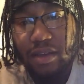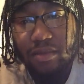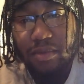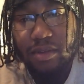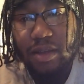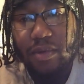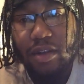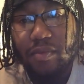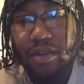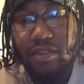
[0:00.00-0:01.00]
Because we know that
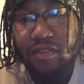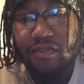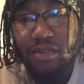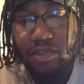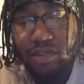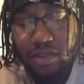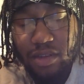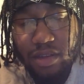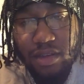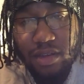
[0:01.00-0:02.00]
word means confusion,
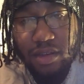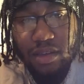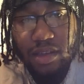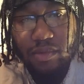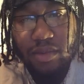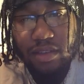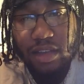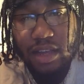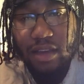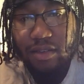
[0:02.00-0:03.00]
and we
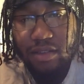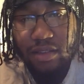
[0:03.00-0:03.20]
see that.